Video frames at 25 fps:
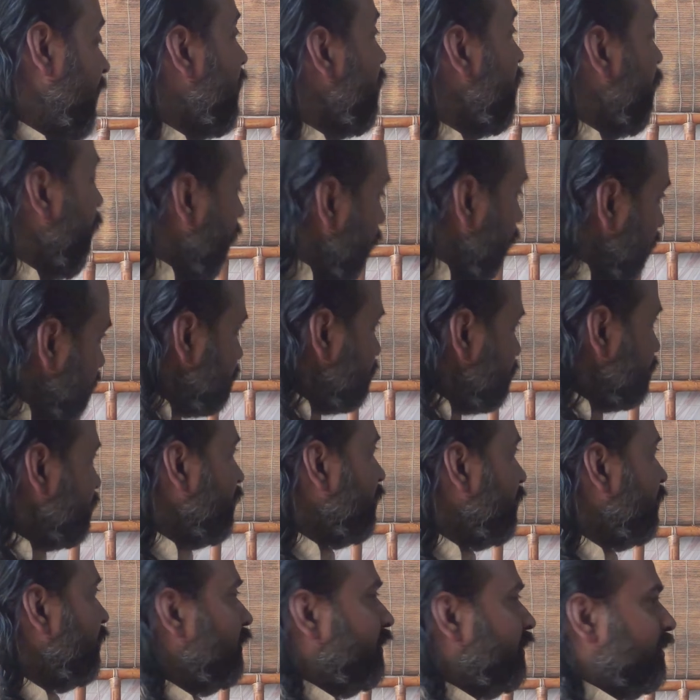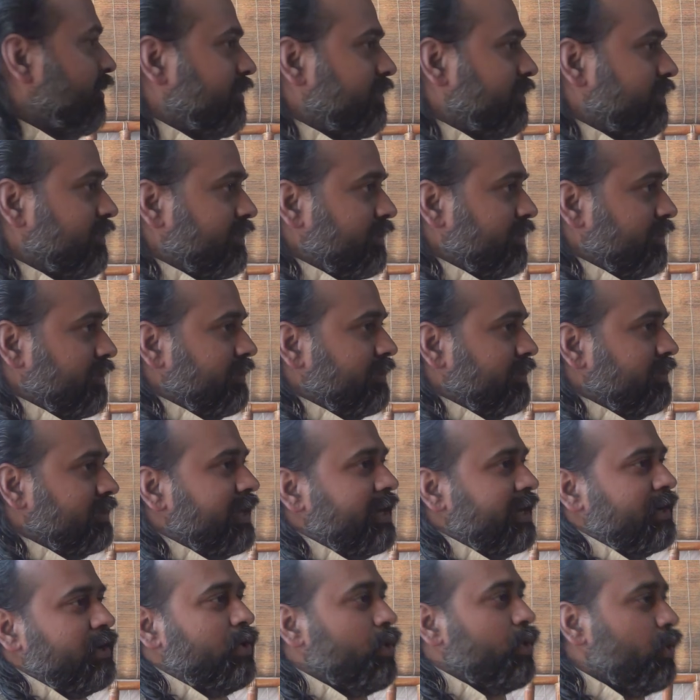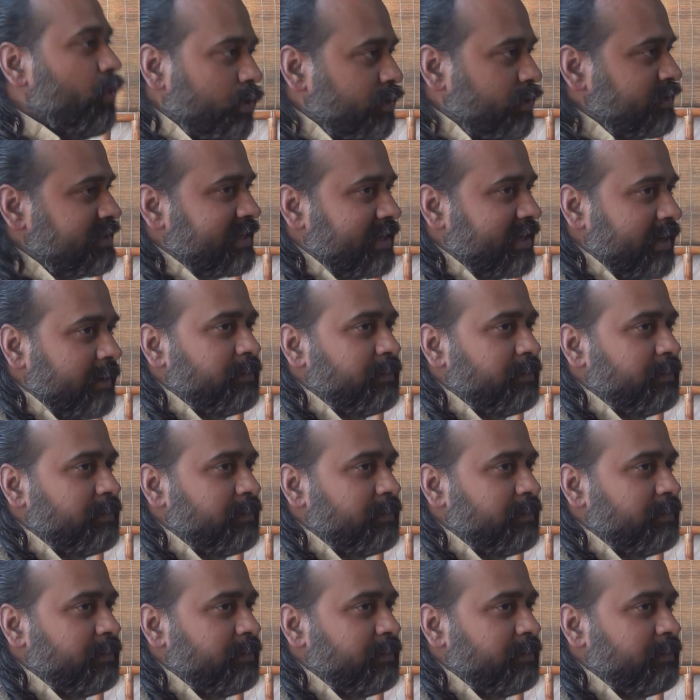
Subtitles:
But I also know that no